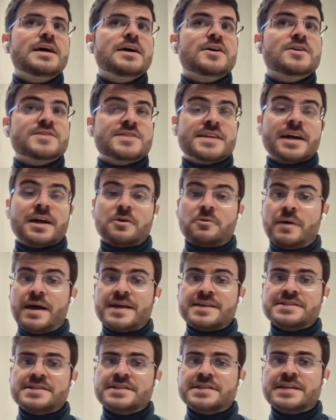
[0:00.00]
Because the
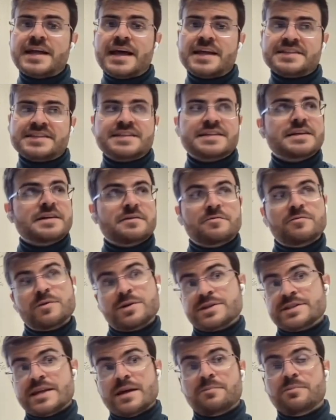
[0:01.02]
request that, for
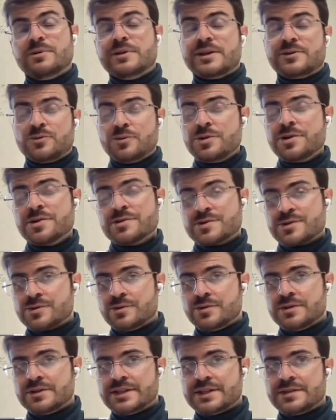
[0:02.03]
example, a 2 years
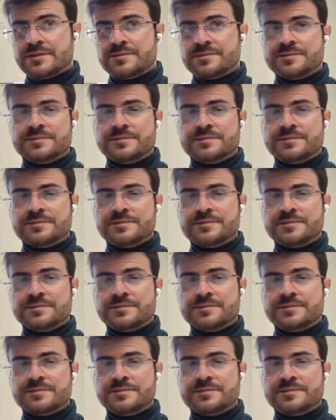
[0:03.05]
old